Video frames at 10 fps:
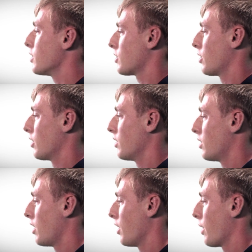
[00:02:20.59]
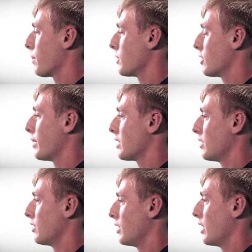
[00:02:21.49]
discern all the way up until my
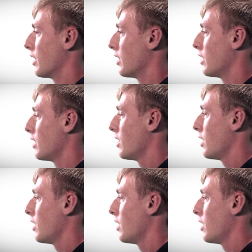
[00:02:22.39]
senior year.